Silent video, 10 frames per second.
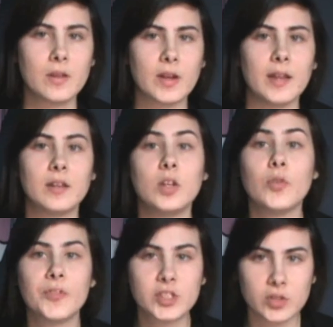Okay, the
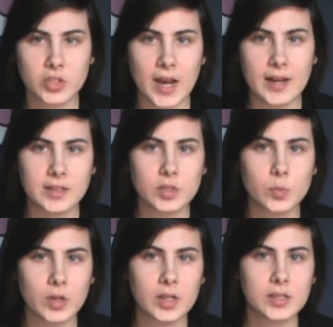official challenge
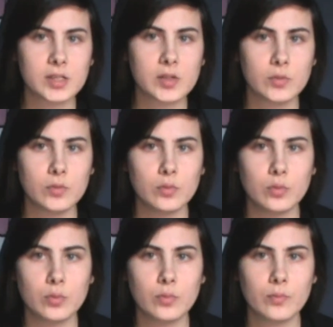was
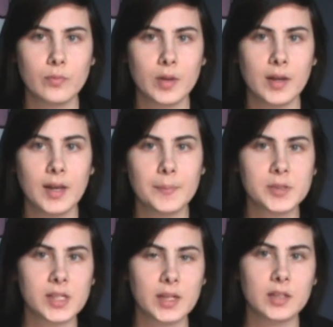to lip
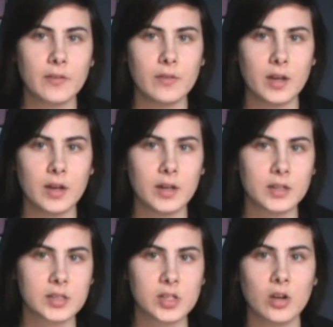sync
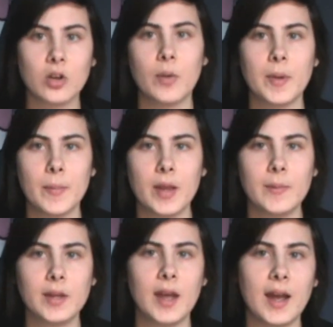the song Call Me
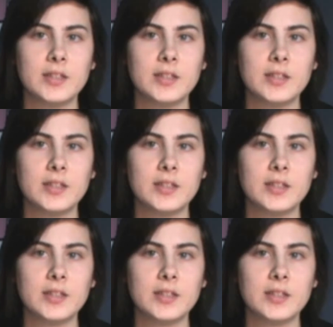Maybe.